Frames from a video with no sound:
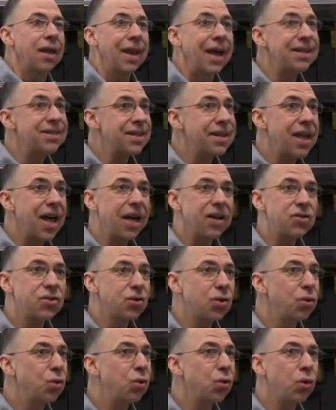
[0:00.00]
That's a lot of
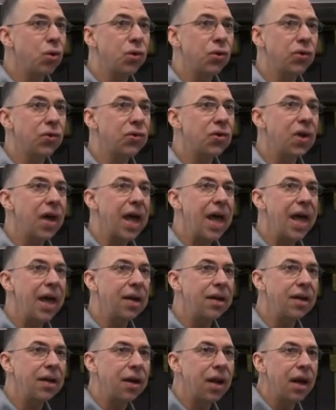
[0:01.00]
schools,
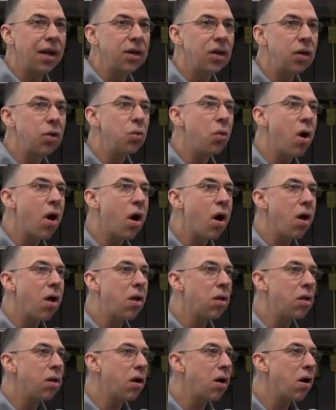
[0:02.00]
and you
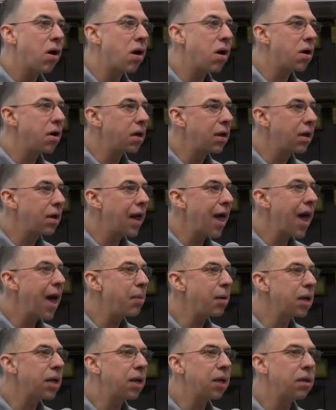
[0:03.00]
all are
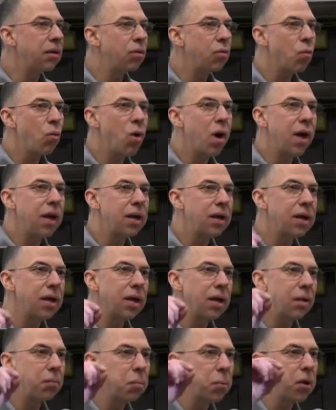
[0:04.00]
inhabiting
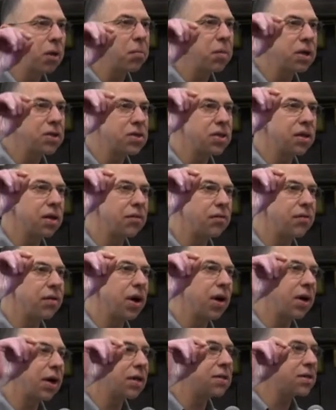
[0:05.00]
one pretty much at the
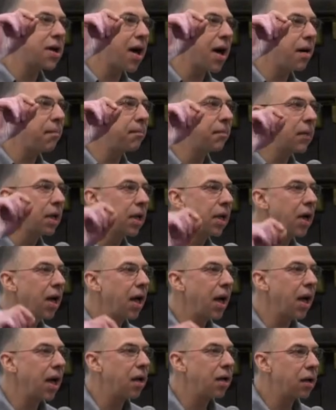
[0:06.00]
very top.
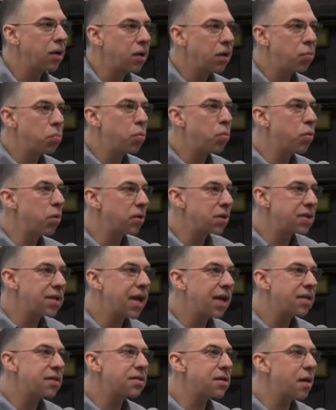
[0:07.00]
You
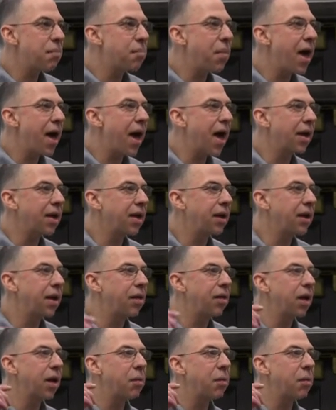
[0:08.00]
take a step back and